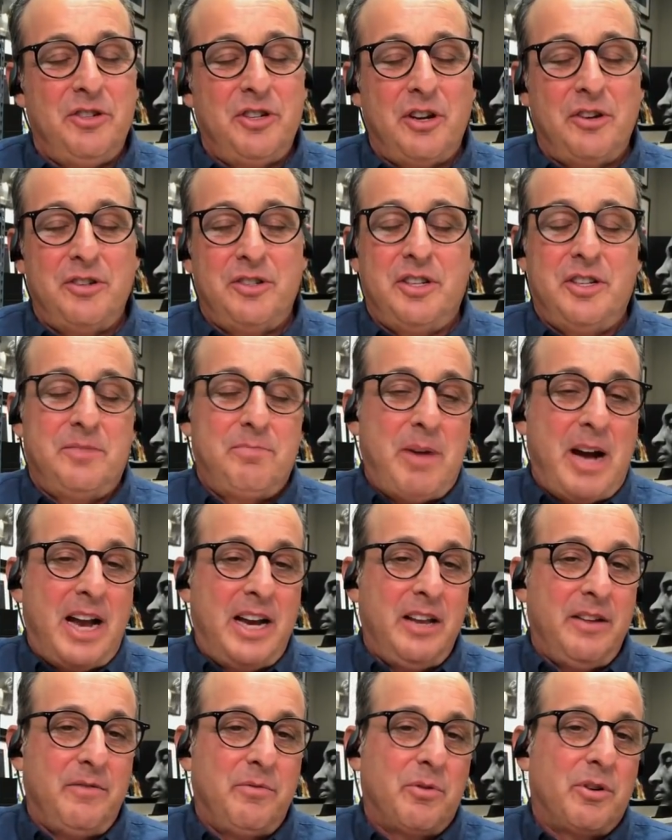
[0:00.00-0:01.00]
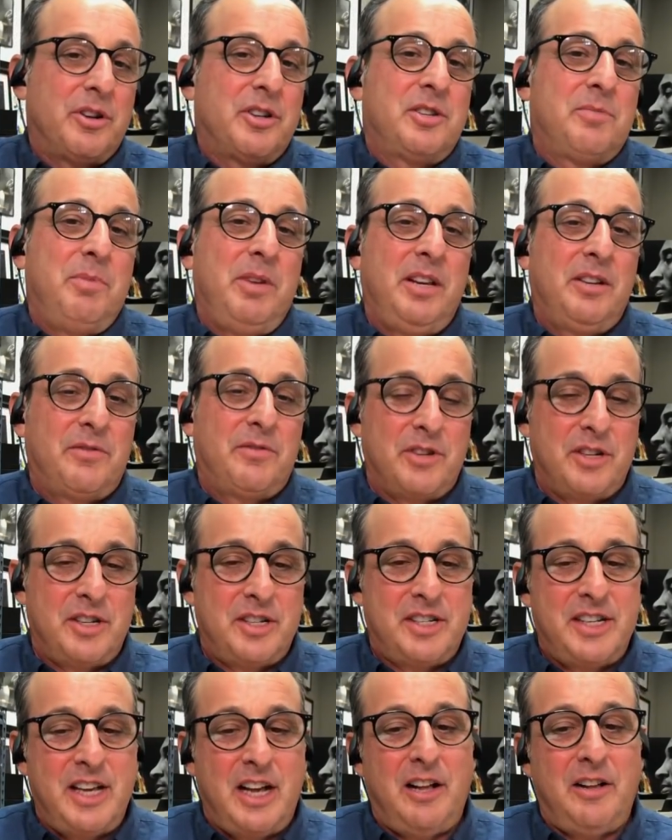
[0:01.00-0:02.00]
Jonas's body of work speaks for
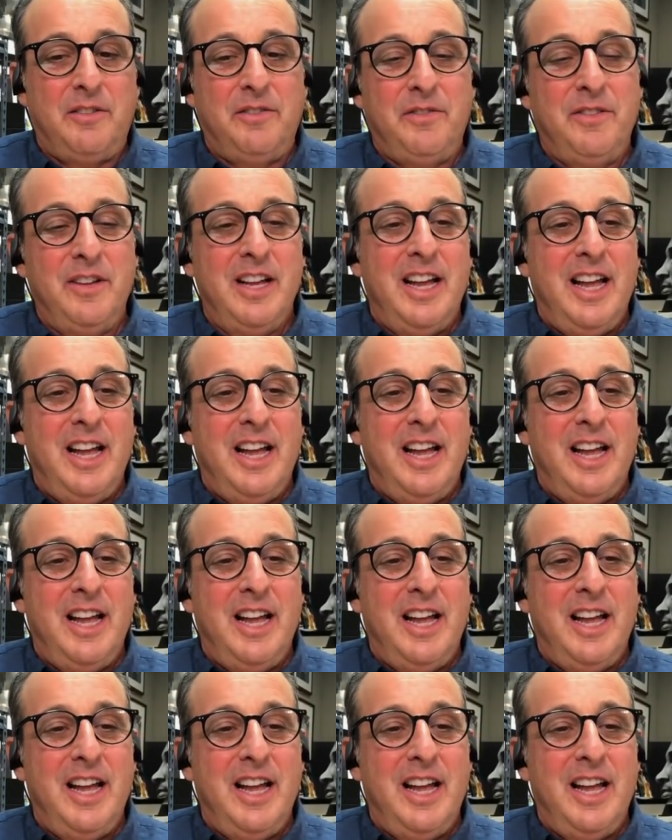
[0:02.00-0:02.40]
itself.